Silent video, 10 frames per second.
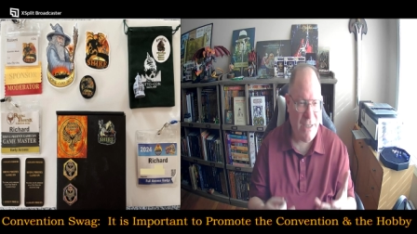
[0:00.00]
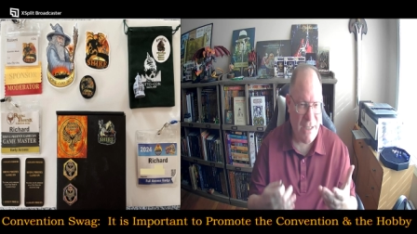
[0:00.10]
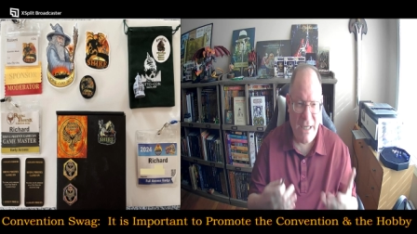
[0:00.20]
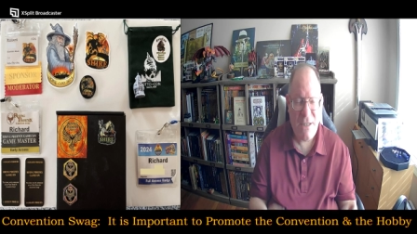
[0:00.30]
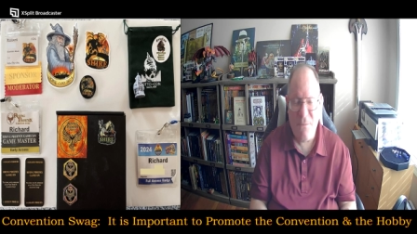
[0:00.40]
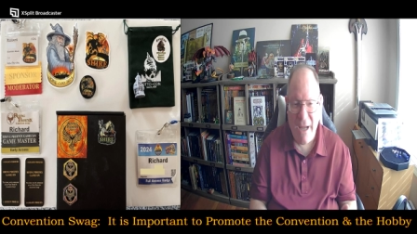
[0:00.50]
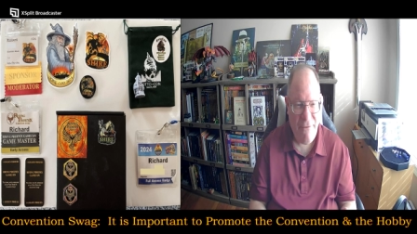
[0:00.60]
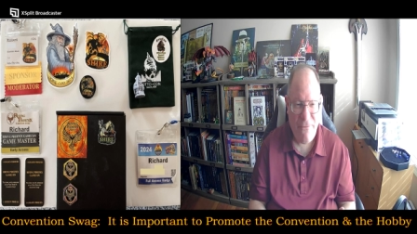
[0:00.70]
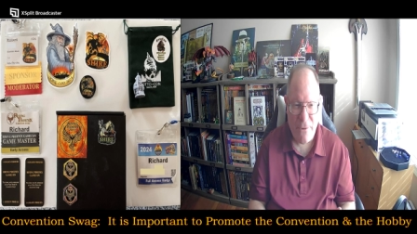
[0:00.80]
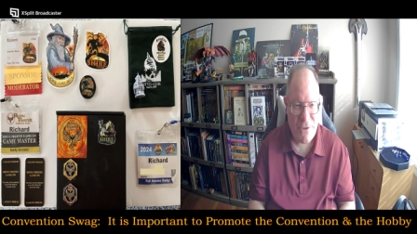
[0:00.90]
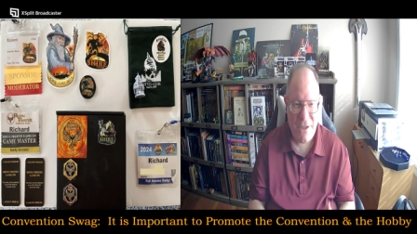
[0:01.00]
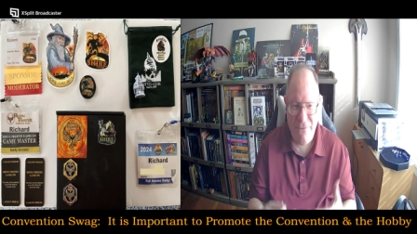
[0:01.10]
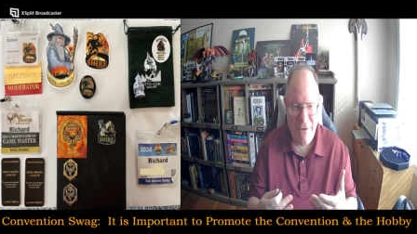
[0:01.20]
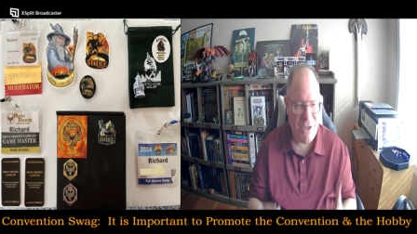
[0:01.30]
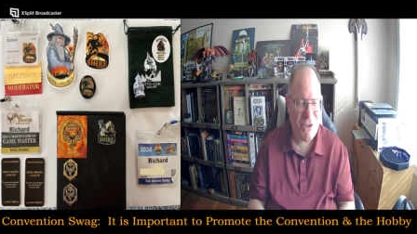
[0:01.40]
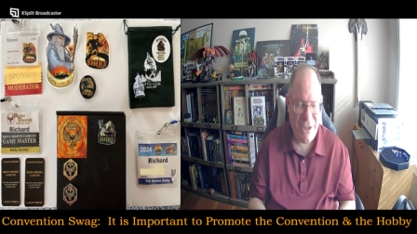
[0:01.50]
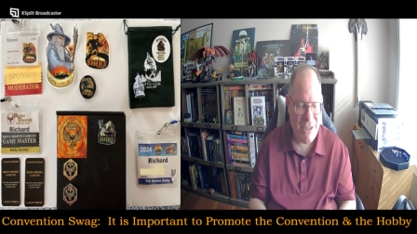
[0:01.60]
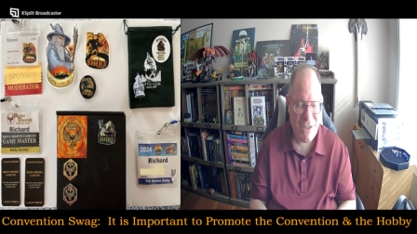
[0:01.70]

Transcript: It is my first convention. It's